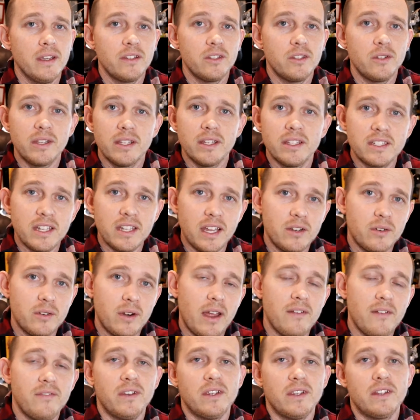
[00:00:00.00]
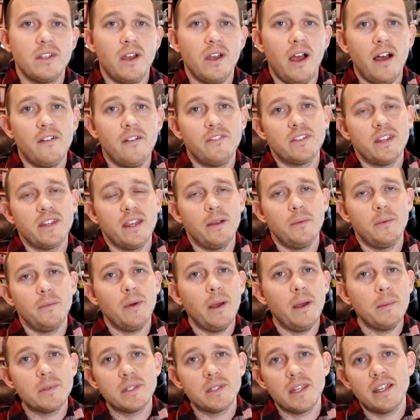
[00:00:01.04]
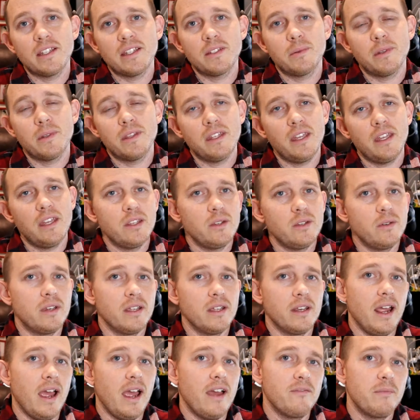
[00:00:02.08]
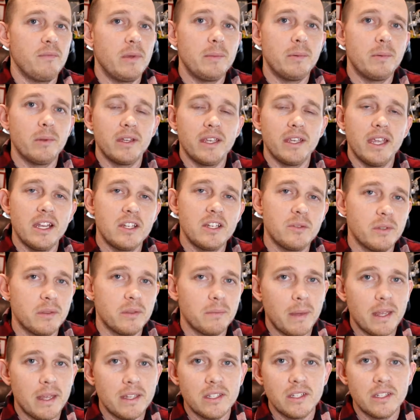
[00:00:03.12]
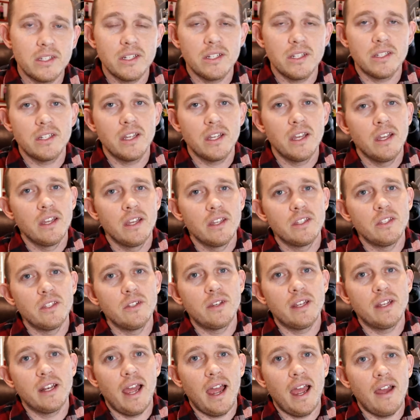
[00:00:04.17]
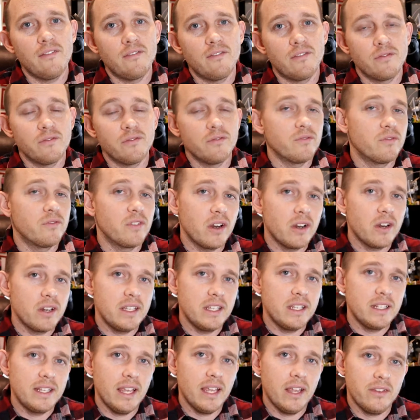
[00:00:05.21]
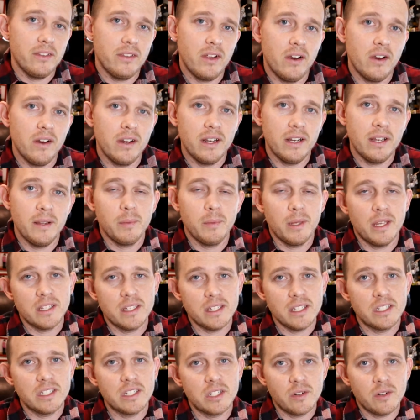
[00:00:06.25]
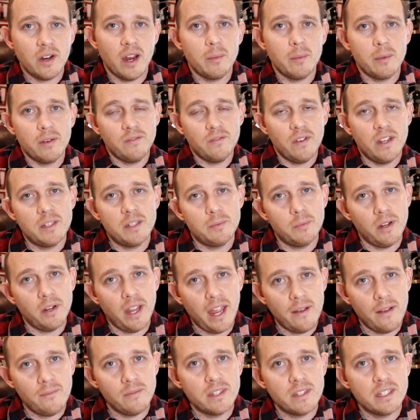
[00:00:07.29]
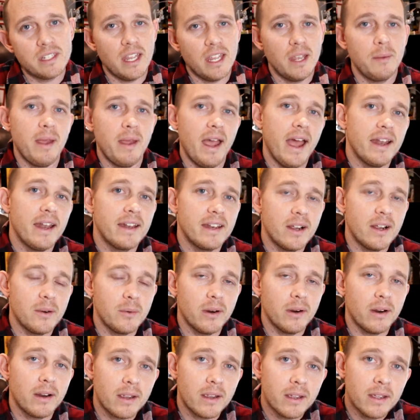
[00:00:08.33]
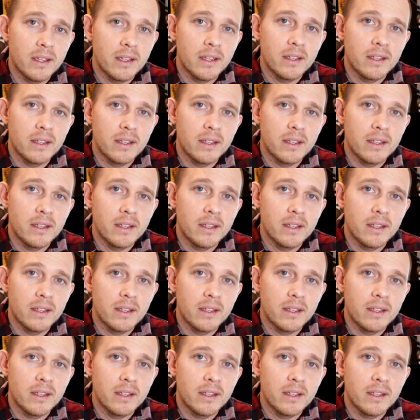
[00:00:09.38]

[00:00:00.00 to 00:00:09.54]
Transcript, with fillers: You can send traffic to offsite websites with it. You can have people engage with messages. You can have very detailed targeting because Instagram and Facebook have the same ad network.